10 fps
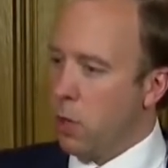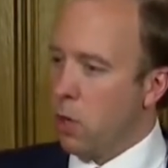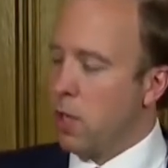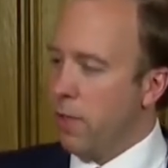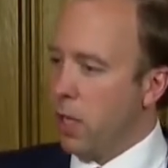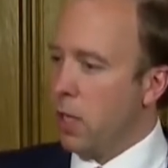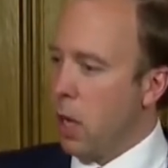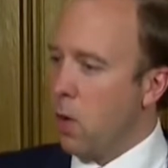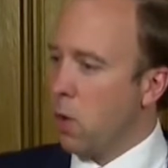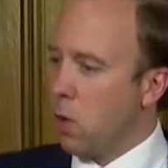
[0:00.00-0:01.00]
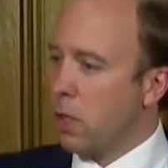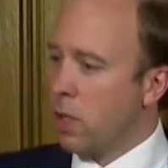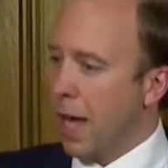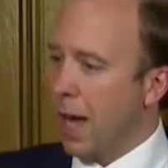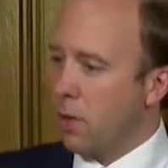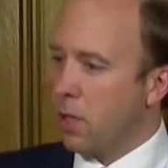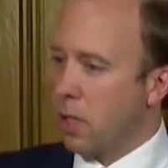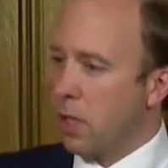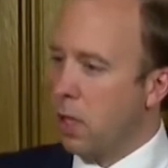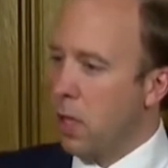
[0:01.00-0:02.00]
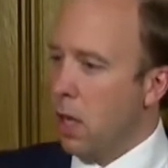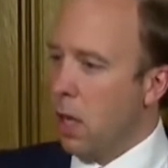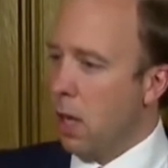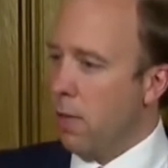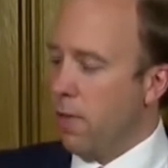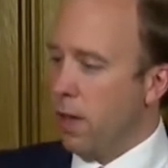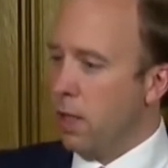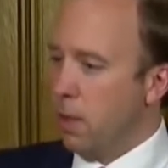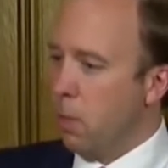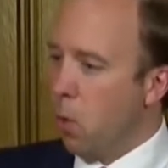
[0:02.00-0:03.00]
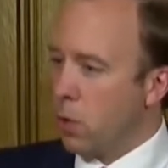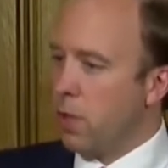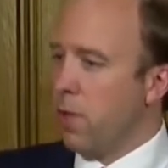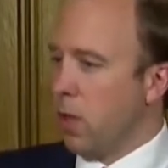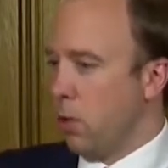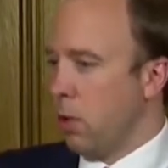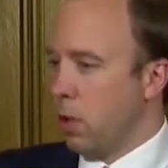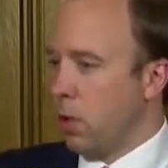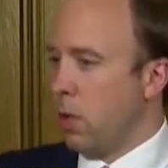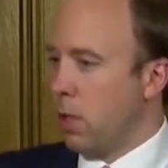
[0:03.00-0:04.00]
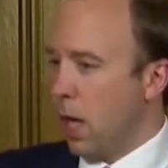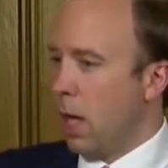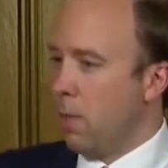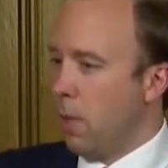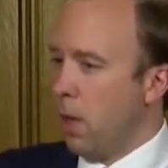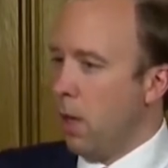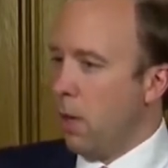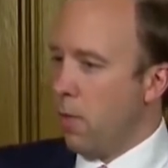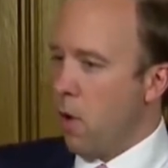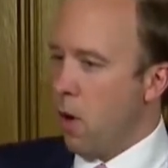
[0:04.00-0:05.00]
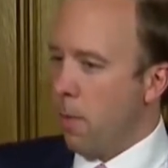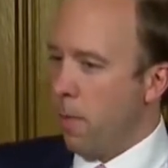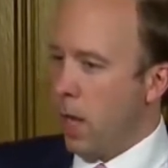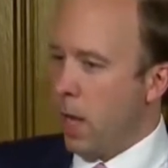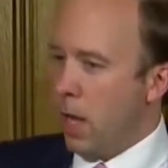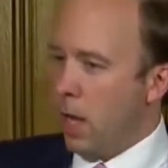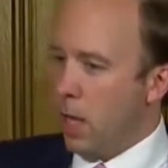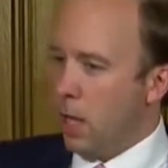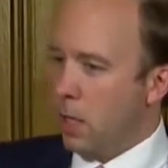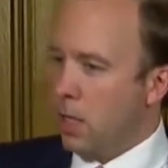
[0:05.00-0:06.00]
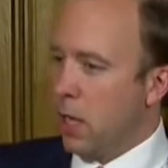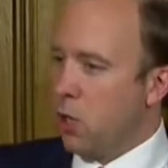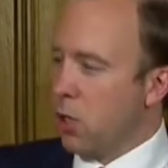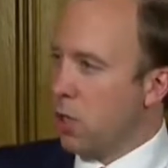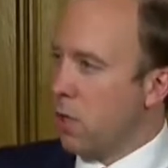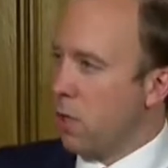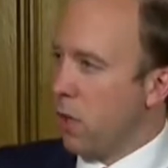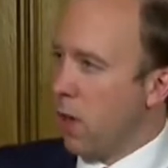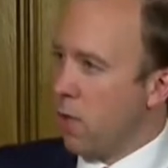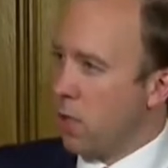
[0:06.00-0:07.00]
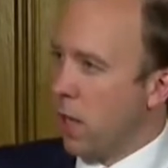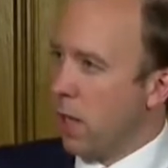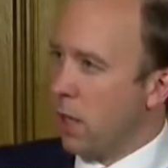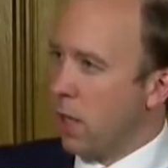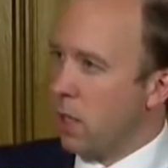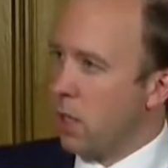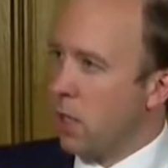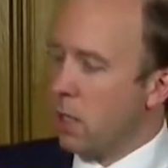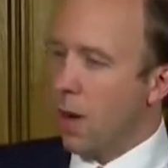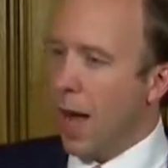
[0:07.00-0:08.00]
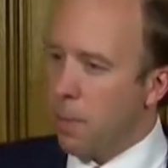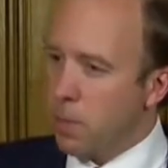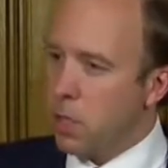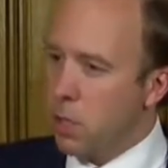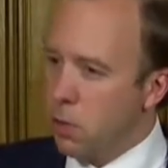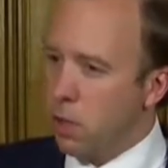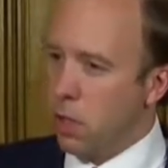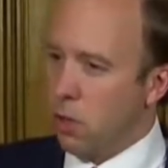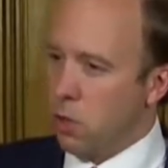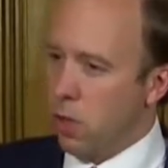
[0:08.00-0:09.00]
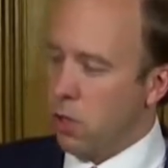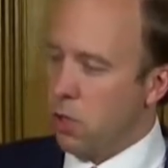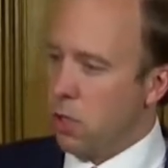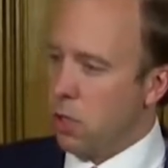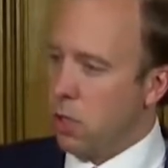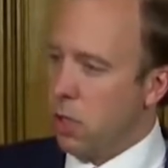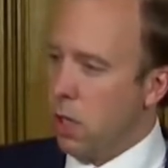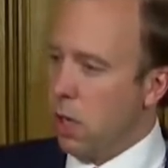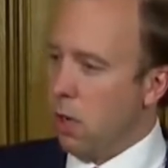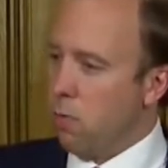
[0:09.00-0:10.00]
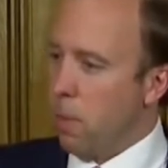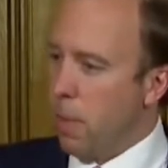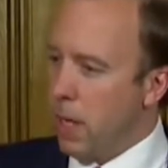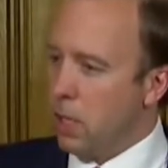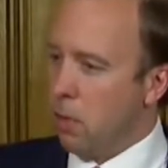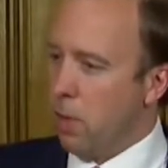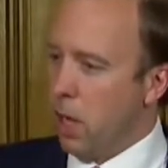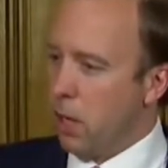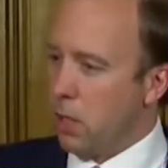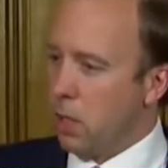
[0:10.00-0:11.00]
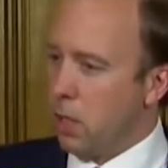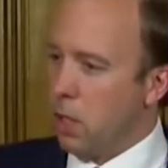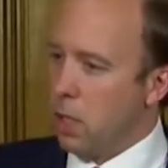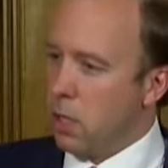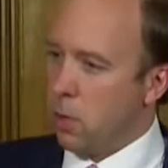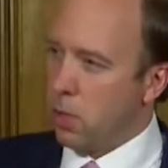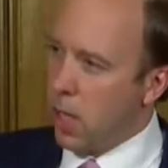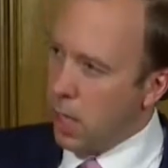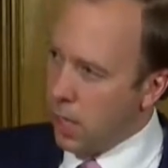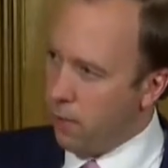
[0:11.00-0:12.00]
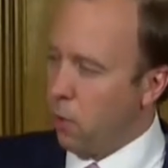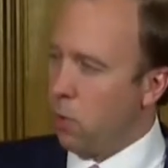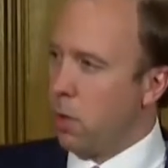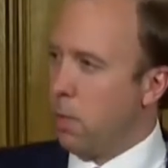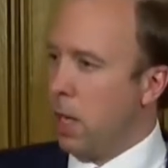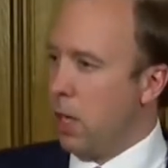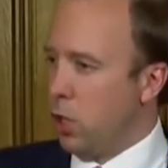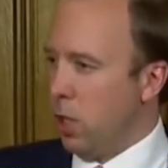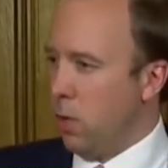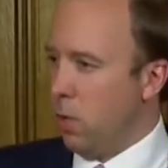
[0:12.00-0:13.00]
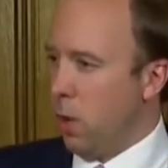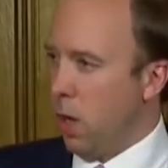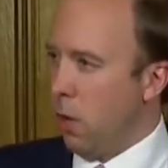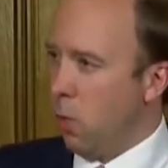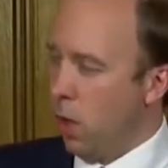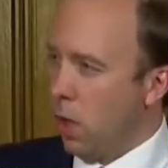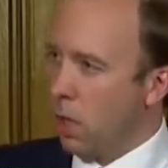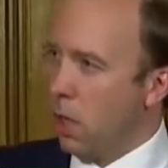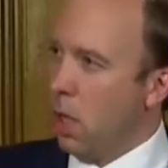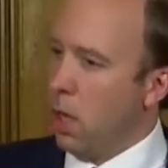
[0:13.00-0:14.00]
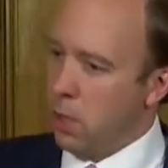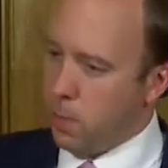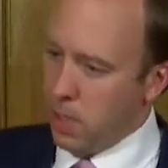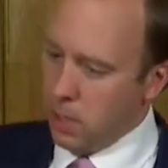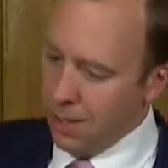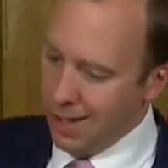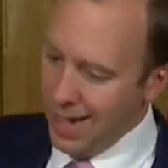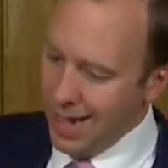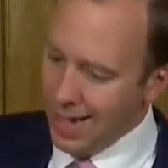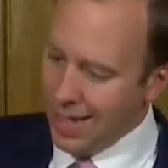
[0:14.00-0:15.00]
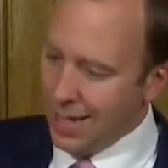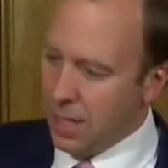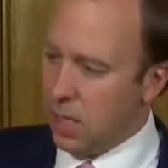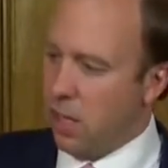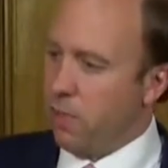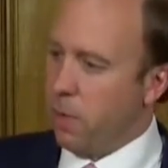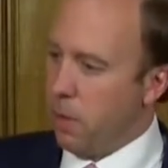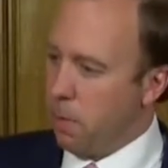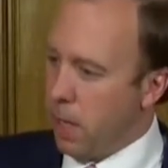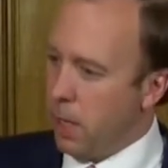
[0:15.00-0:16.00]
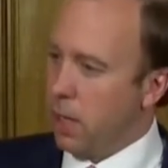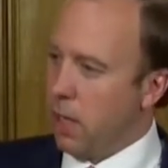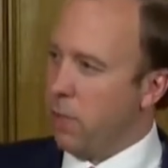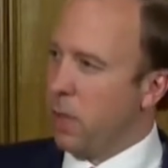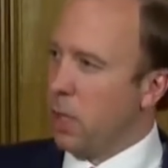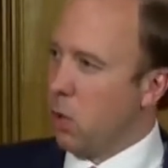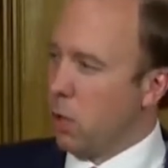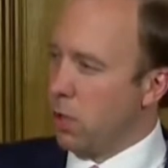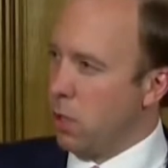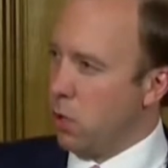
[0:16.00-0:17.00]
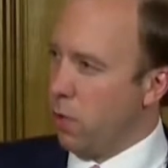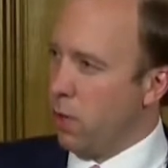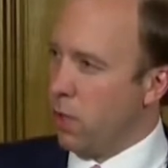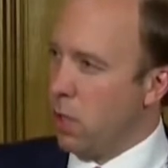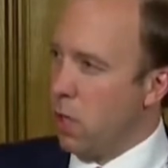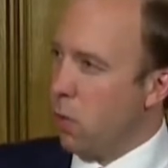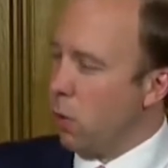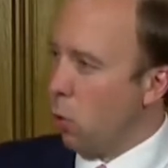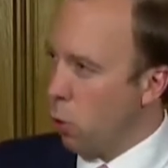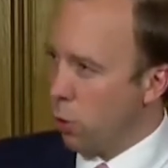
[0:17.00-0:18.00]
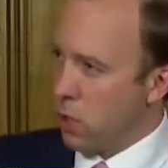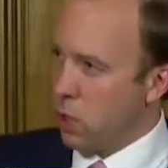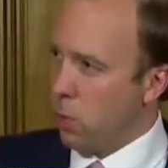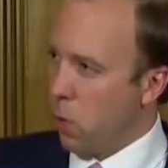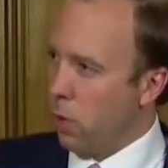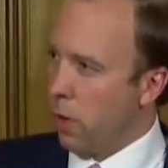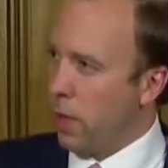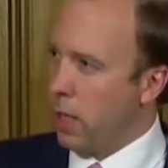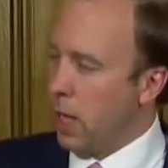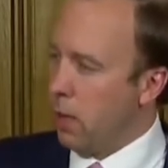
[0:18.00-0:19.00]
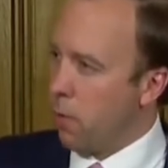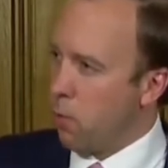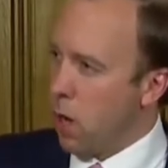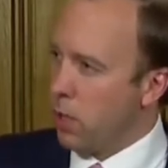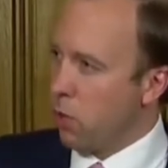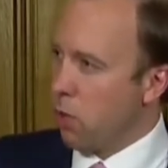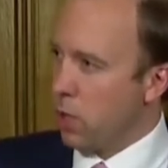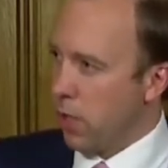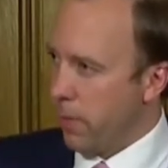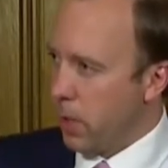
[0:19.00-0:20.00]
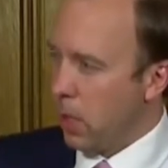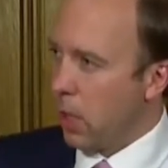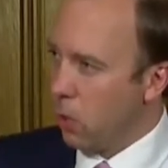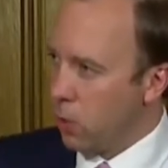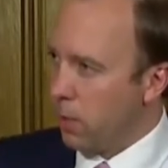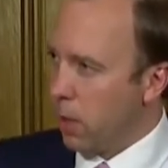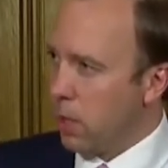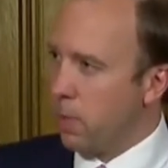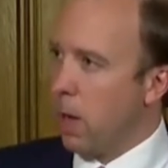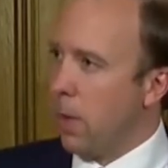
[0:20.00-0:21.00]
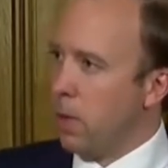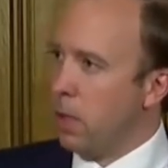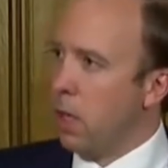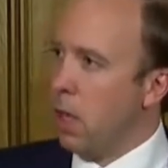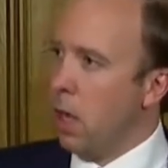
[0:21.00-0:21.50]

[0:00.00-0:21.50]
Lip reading: those living in lower quality housing find it more difficult to escape from a contagious virus like this. So absolutely those questions remain to be answered. So we're taking forward the PHE work. It's being done in government by the Government Equalities Office, with all the support that they need from right across government, including my department.